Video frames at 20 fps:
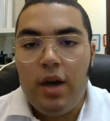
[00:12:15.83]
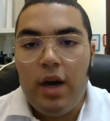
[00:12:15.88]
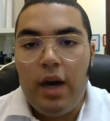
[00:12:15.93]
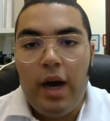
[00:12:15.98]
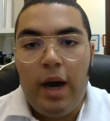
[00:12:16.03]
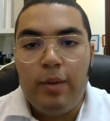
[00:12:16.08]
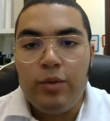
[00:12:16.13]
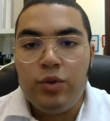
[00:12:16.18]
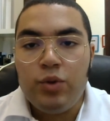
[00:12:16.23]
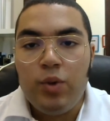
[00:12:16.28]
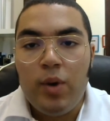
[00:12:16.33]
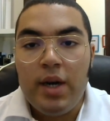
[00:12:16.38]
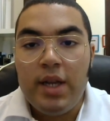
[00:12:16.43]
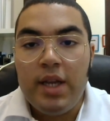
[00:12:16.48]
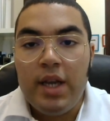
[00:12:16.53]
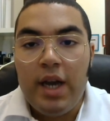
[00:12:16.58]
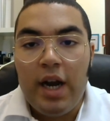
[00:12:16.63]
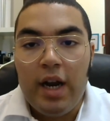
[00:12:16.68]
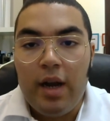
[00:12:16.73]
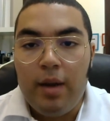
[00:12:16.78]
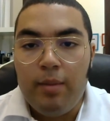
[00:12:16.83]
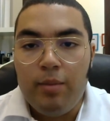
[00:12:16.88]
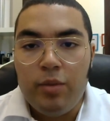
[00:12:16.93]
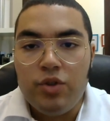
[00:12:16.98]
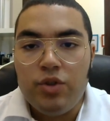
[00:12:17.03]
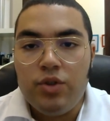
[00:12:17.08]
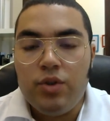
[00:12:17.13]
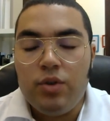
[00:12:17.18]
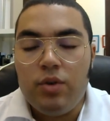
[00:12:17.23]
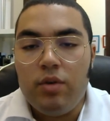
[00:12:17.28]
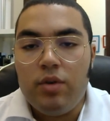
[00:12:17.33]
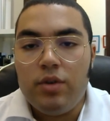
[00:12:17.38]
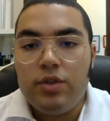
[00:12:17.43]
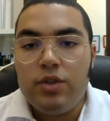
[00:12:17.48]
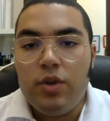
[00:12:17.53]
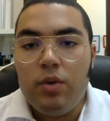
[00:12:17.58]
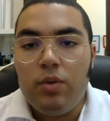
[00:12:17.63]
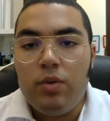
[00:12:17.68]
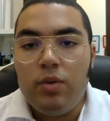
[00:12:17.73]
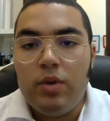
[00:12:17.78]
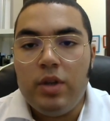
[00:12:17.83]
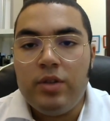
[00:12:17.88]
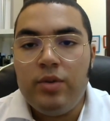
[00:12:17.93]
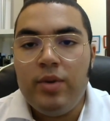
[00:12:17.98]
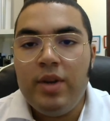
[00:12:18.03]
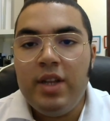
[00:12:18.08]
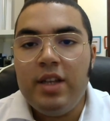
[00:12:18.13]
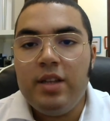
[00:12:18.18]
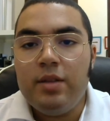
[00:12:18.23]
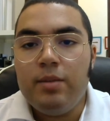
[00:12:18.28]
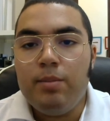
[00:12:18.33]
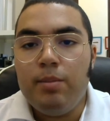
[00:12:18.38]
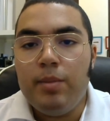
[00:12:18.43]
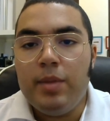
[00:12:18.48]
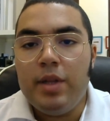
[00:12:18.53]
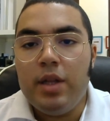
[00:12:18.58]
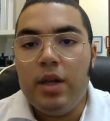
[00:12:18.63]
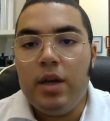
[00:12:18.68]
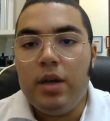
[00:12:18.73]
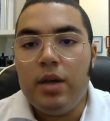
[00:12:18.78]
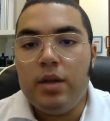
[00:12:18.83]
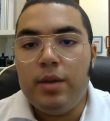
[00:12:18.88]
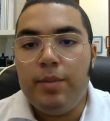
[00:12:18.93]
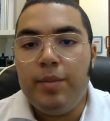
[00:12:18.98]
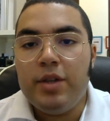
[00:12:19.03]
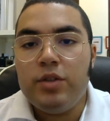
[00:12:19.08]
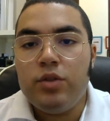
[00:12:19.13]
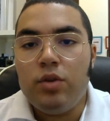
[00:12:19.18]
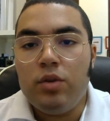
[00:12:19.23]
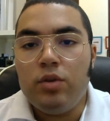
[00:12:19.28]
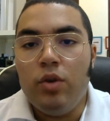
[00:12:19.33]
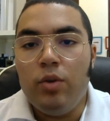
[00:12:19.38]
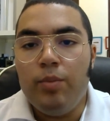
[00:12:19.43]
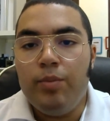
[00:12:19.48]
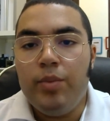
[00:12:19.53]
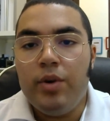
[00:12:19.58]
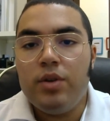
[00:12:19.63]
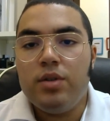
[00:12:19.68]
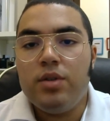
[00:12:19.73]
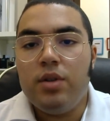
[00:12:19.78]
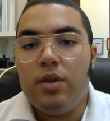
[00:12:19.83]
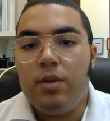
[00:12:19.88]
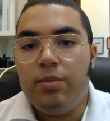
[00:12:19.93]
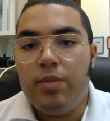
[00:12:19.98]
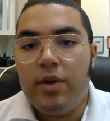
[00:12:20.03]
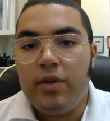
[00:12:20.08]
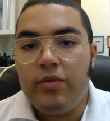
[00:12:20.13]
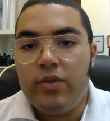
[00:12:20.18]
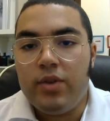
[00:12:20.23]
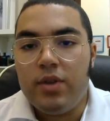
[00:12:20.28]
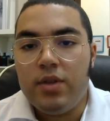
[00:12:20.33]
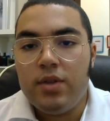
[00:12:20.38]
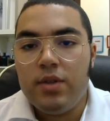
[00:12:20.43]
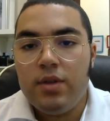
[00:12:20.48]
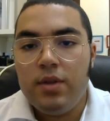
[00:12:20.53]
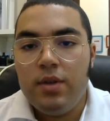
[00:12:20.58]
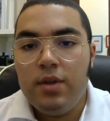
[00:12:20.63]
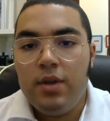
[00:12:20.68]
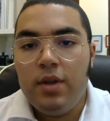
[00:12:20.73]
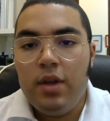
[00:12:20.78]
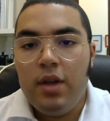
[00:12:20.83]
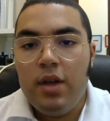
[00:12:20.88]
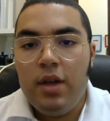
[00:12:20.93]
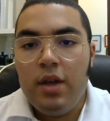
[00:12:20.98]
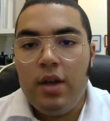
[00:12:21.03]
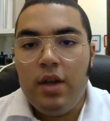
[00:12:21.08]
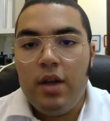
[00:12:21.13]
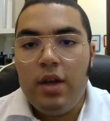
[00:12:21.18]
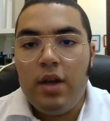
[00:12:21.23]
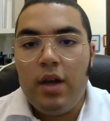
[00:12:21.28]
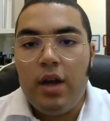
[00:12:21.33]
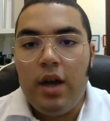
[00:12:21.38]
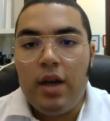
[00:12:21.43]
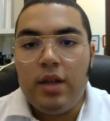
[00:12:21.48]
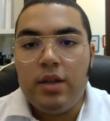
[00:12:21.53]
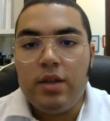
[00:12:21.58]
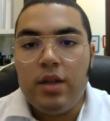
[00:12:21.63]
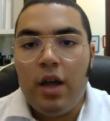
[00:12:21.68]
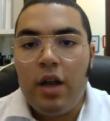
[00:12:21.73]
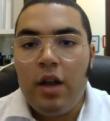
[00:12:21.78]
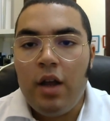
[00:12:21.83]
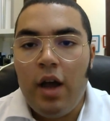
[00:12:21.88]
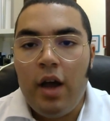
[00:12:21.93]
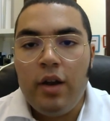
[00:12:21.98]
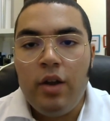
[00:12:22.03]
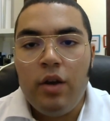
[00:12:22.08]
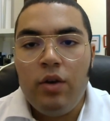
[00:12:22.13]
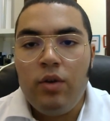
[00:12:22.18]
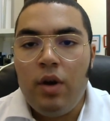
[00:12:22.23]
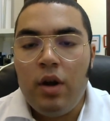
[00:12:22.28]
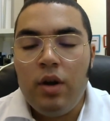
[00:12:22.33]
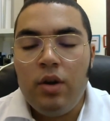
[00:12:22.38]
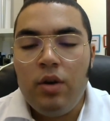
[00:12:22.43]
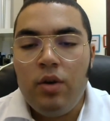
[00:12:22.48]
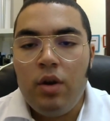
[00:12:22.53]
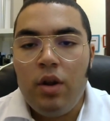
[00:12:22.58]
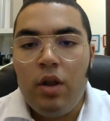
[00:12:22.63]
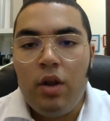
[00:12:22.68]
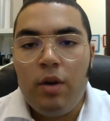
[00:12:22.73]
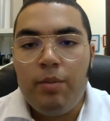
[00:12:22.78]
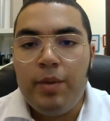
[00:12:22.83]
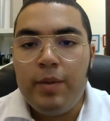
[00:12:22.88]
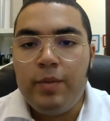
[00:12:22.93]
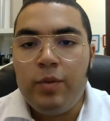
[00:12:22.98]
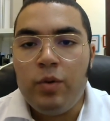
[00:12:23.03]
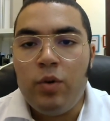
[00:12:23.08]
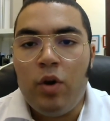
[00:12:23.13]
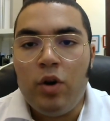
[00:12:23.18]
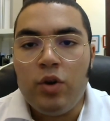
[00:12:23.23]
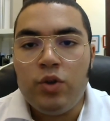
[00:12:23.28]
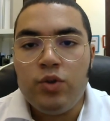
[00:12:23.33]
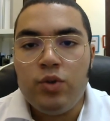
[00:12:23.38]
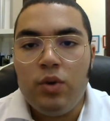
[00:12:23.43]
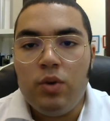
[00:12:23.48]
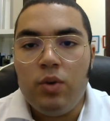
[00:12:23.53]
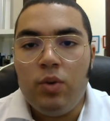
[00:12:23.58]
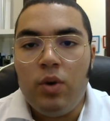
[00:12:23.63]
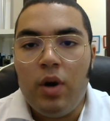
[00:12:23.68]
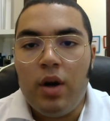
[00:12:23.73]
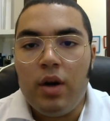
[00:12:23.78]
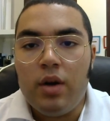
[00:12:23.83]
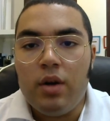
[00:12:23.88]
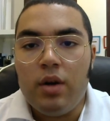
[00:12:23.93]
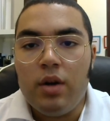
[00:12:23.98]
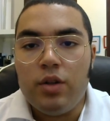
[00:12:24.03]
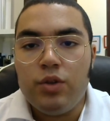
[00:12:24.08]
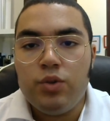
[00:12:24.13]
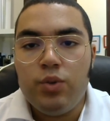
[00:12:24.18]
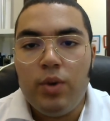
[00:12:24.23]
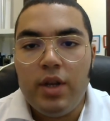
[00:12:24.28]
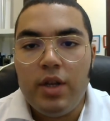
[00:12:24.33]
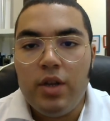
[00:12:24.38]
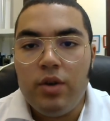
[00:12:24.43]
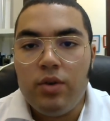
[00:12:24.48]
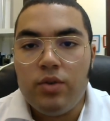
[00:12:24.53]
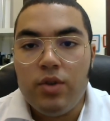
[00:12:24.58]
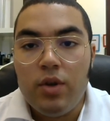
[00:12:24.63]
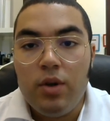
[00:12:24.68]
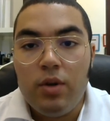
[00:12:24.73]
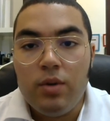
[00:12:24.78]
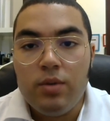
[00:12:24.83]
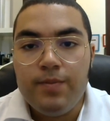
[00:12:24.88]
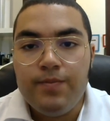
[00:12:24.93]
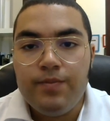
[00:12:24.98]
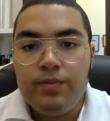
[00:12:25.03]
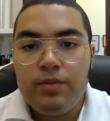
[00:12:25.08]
I'm 20 and I'm mature, so it really depends on your personal preference. And I know a lot of people who are 20 years old,